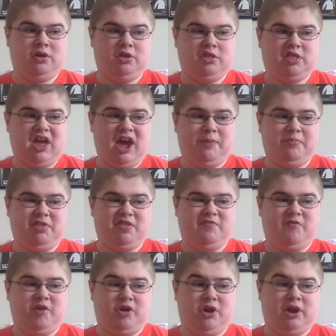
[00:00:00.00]
it's
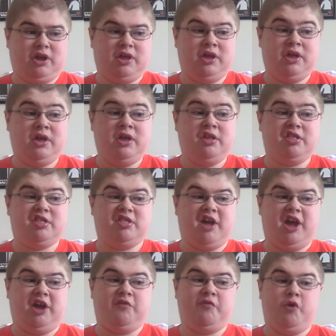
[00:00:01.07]
atmospheric
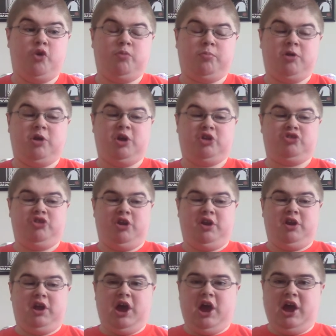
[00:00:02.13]
psych folk
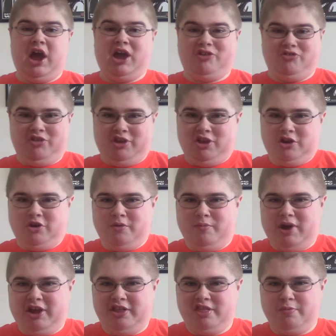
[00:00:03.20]
production, actually kind of
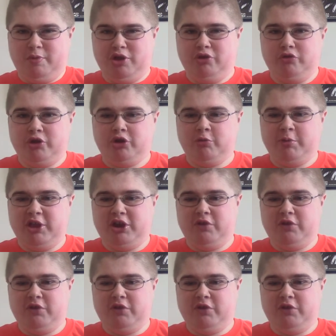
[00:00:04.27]
reminds me a little bit